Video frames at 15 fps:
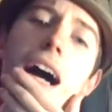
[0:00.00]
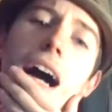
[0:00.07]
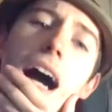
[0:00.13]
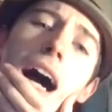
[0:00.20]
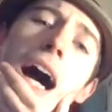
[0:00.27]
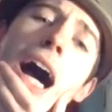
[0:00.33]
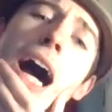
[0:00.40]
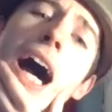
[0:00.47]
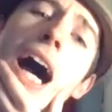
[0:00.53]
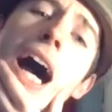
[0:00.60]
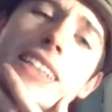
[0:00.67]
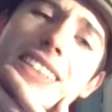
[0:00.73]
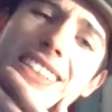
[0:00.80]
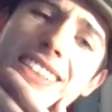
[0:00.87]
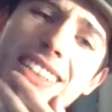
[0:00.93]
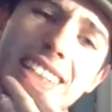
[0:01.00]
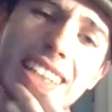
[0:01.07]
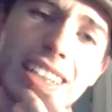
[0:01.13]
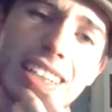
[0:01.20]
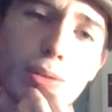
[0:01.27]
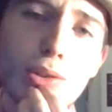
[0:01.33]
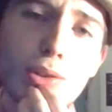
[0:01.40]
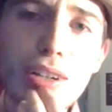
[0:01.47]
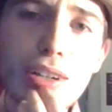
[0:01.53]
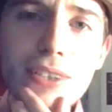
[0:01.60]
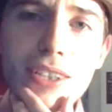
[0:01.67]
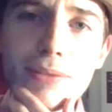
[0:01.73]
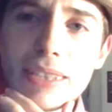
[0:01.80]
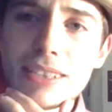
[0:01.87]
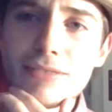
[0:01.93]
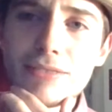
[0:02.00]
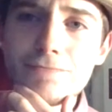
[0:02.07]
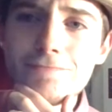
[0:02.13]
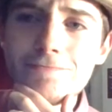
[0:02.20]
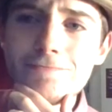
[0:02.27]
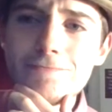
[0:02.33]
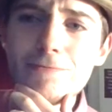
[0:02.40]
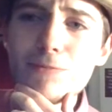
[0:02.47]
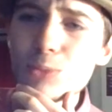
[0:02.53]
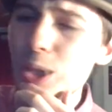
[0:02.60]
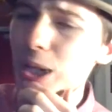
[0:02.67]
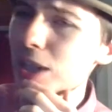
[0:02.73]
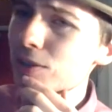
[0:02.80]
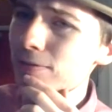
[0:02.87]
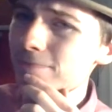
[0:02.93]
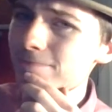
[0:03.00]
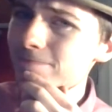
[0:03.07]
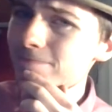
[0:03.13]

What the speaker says: Let's see. What do I think of it? Well,